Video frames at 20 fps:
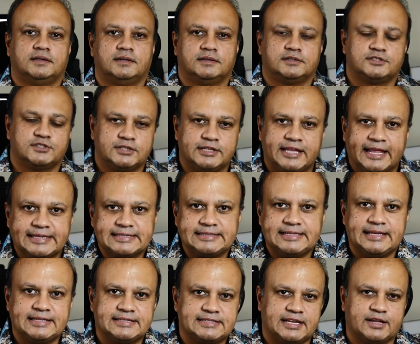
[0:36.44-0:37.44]
So the next
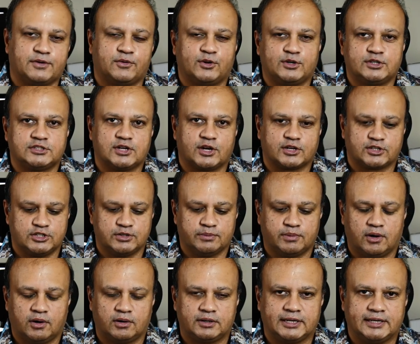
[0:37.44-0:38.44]
lens that I want to talk to you
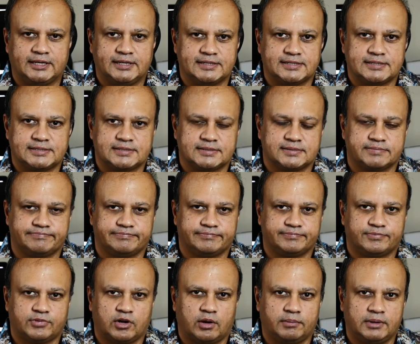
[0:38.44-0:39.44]
about is
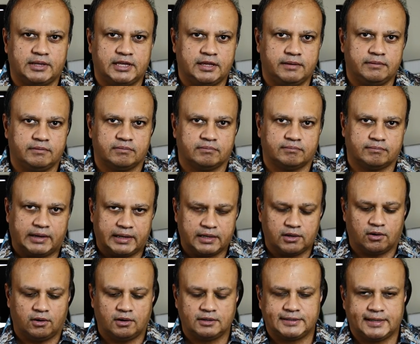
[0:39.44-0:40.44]
probably my
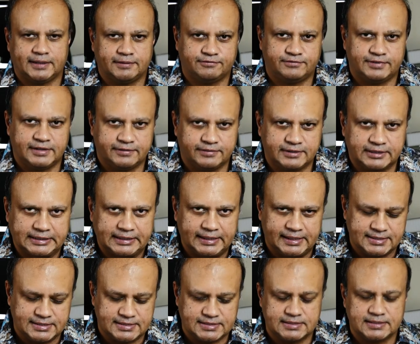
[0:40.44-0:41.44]
all-time favorite
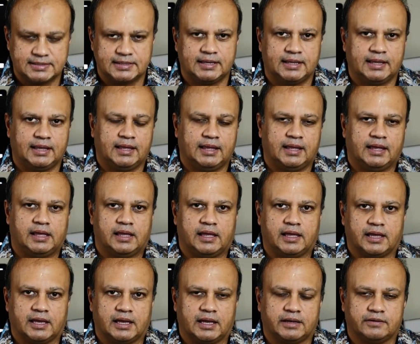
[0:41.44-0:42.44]
lens.
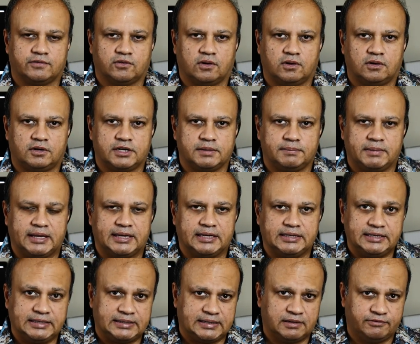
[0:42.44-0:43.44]
I've already made a
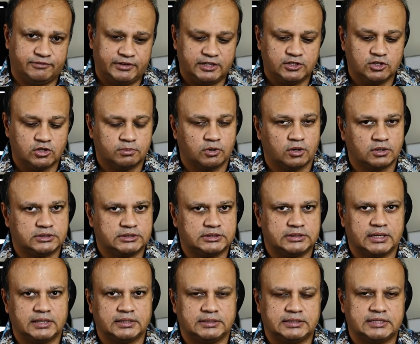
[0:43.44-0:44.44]
detailed video about
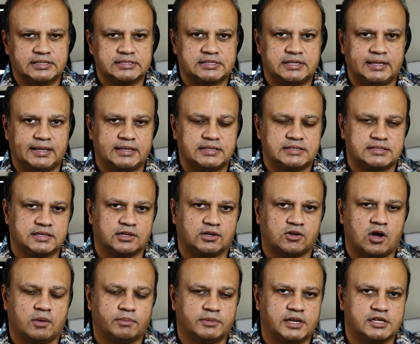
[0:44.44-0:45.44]
this lens in
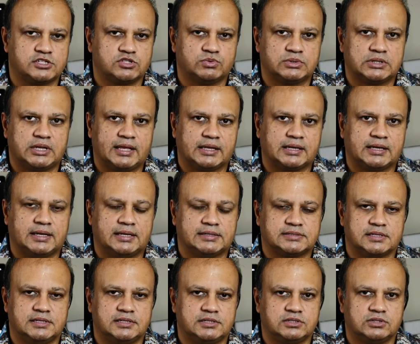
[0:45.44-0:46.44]
combination with Leica
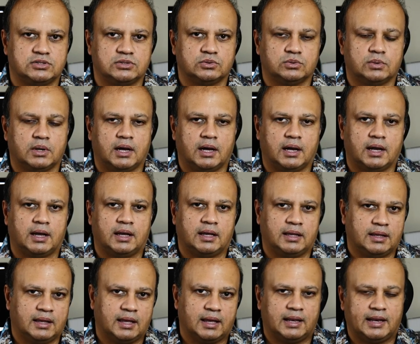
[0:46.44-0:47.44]
SL2.
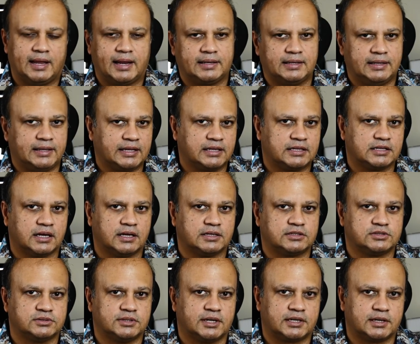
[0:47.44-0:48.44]
I'll add a link
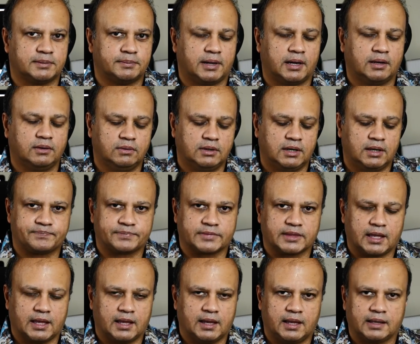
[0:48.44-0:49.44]
to that above.
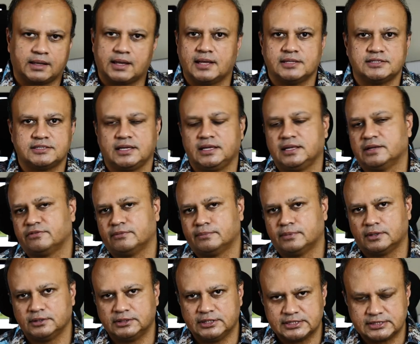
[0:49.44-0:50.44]
I can't say enough
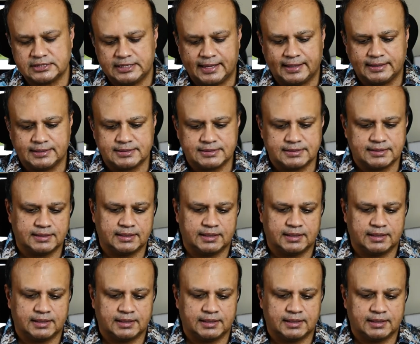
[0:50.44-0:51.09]
about this lens.